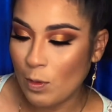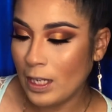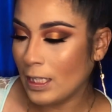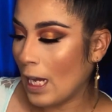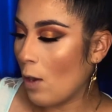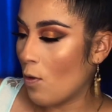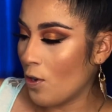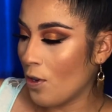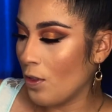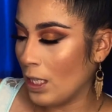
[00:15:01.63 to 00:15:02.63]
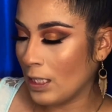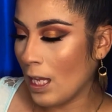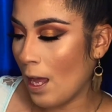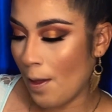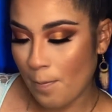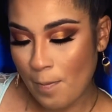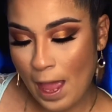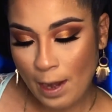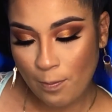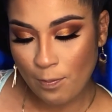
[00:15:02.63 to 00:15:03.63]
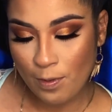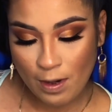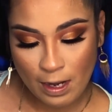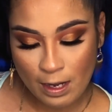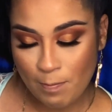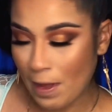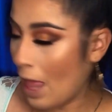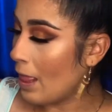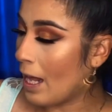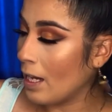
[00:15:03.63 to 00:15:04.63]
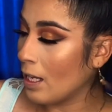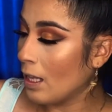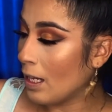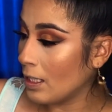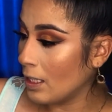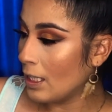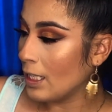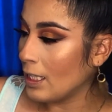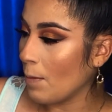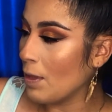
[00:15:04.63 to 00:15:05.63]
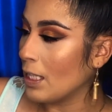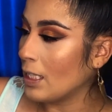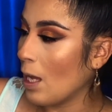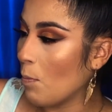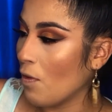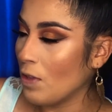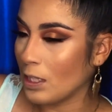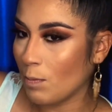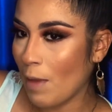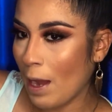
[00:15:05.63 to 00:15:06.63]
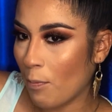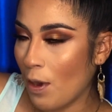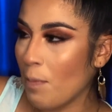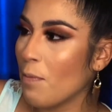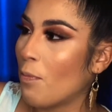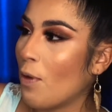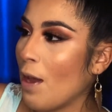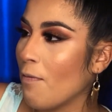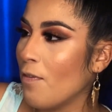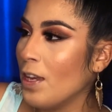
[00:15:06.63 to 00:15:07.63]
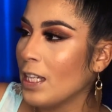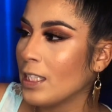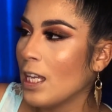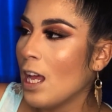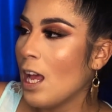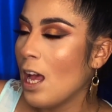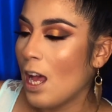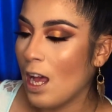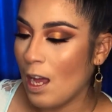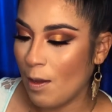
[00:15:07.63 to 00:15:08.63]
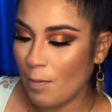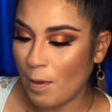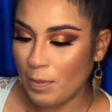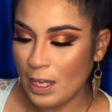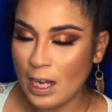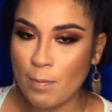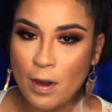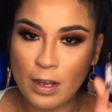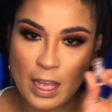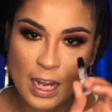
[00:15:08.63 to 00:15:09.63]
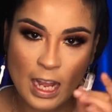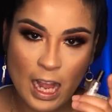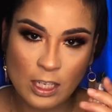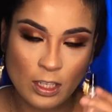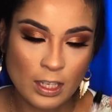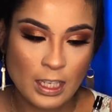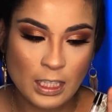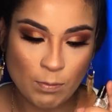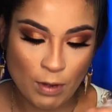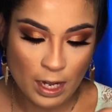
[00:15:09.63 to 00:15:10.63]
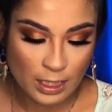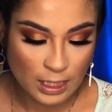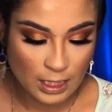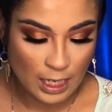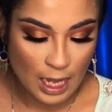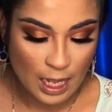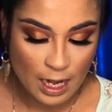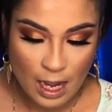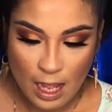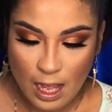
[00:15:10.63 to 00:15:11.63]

once I ordered this MacxAladdin collection, they sent me the sample of this MAC Prep and Prime Fix. I'm thinking about getting actually this spray instead.